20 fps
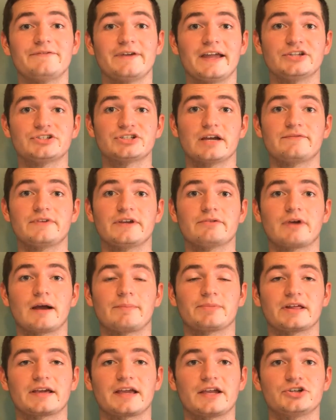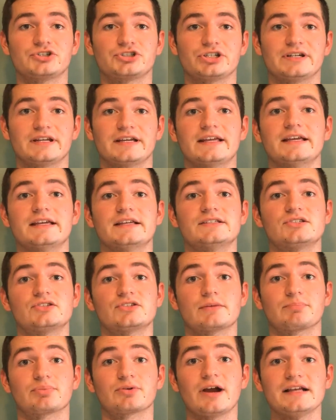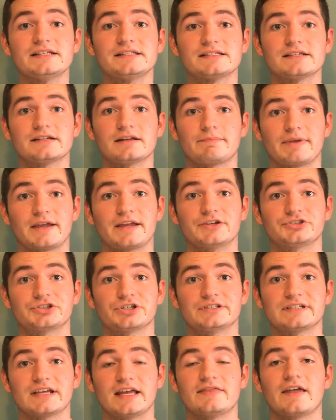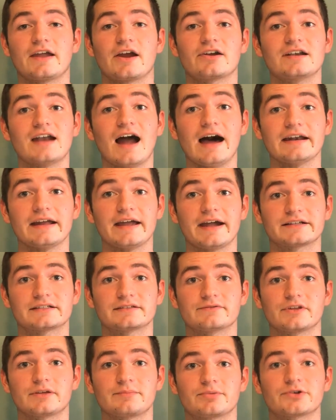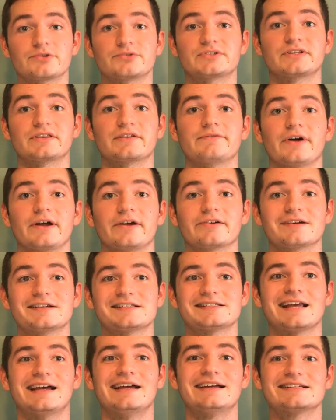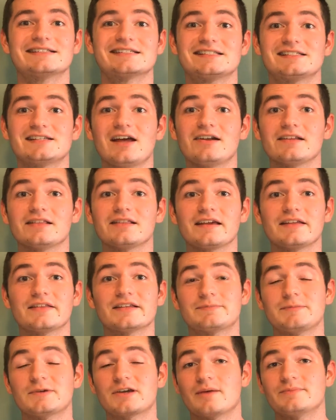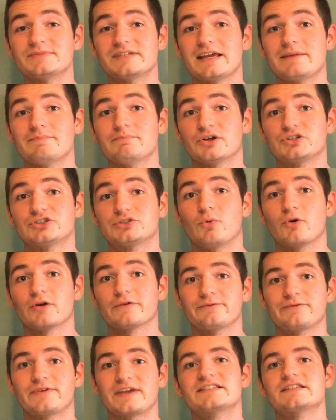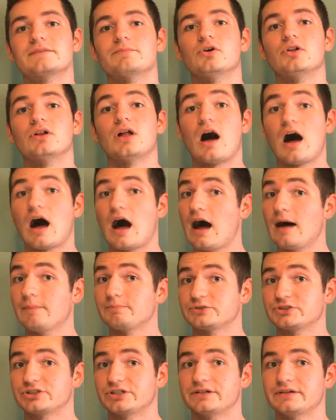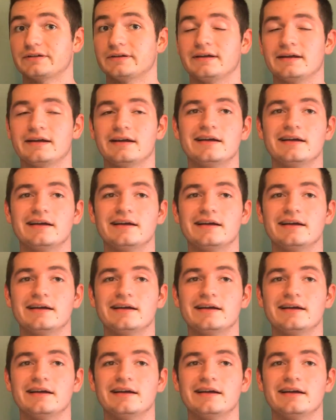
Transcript: if HIV replication is suppressed in a patient and they are not actively producing the virus, suddenly this becomes a much more feasible option.